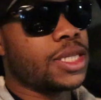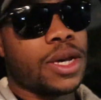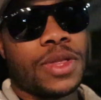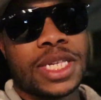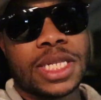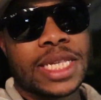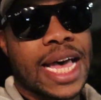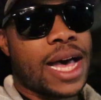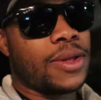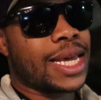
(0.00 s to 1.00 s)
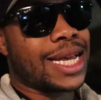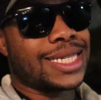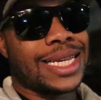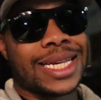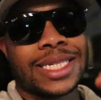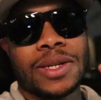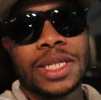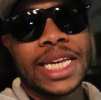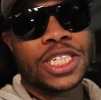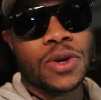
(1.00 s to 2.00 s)
So this is now, like I said,
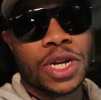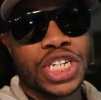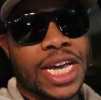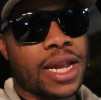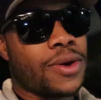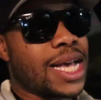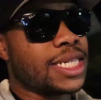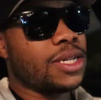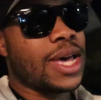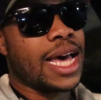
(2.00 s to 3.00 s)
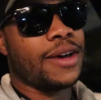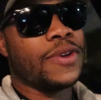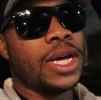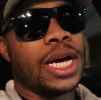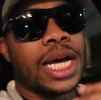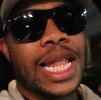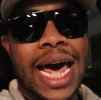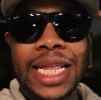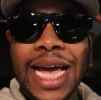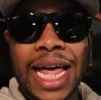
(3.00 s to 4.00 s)
still a Daytona channel. I still have a
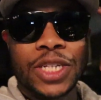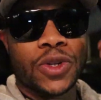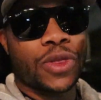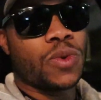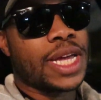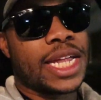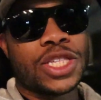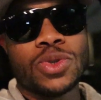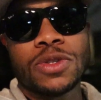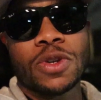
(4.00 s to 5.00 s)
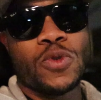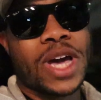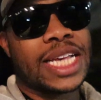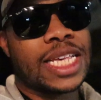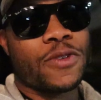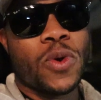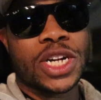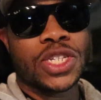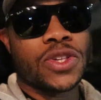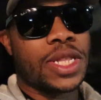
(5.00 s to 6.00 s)
lot of knowledge on a 392. So if you guys have
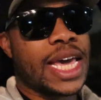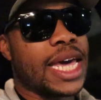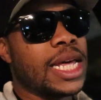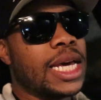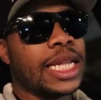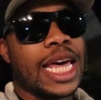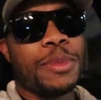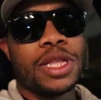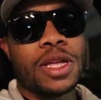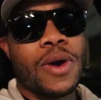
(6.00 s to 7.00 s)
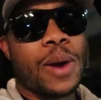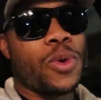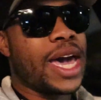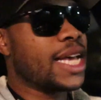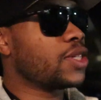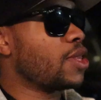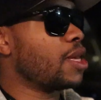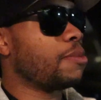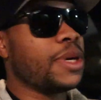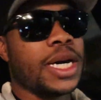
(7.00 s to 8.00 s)
questions on that, let me know. I will answer them.